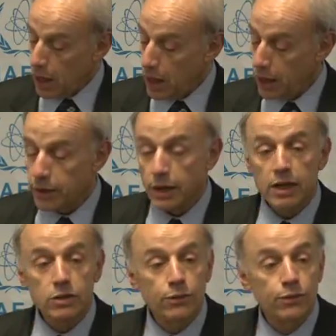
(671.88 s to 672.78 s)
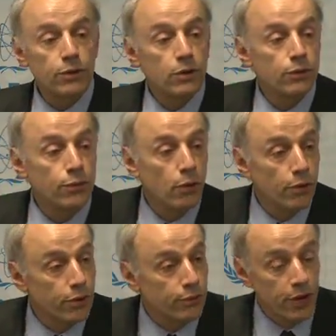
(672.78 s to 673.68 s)
And as of
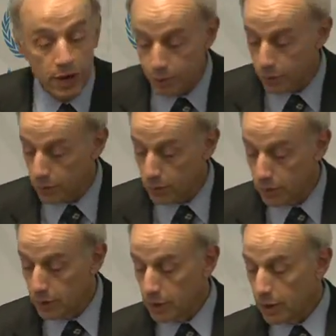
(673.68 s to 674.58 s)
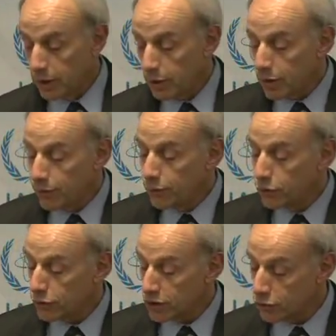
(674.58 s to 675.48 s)
4th of April, there are
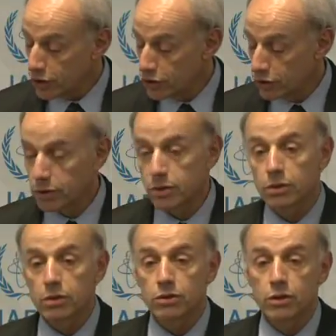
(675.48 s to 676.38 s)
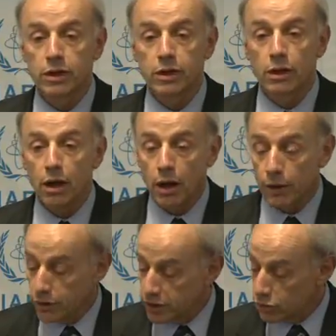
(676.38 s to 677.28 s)
food restrictions concerning
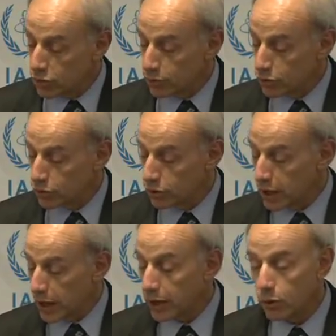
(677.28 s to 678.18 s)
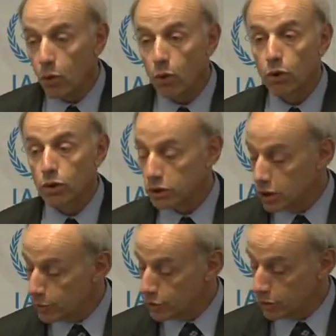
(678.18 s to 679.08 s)
either distribution and or
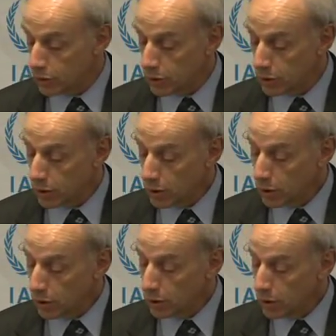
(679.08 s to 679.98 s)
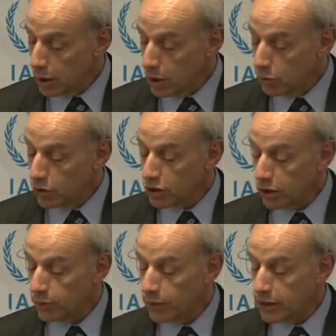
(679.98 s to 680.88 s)
consumption, which are
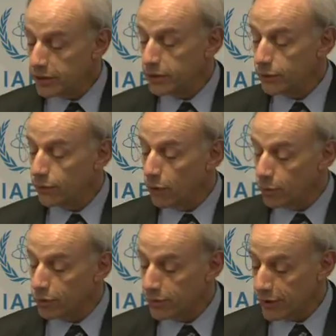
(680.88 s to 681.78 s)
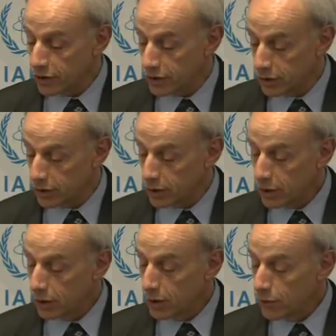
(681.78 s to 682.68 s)
in place in 4 prefectures:
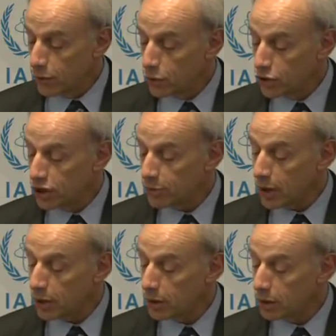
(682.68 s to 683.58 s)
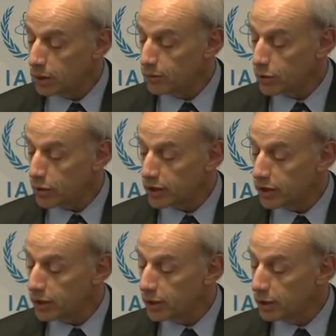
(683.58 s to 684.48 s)
Fukushima,
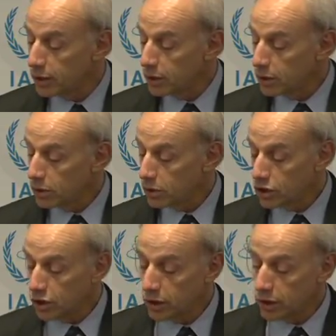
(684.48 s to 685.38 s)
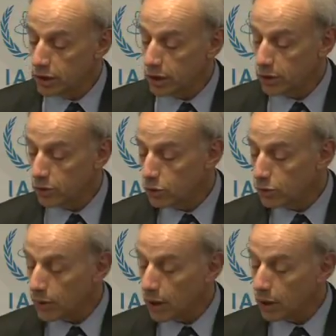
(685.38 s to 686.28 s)
Ibaraki, Tochigi, and
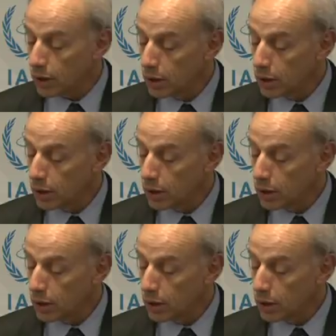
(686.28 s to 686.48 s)
Gunma,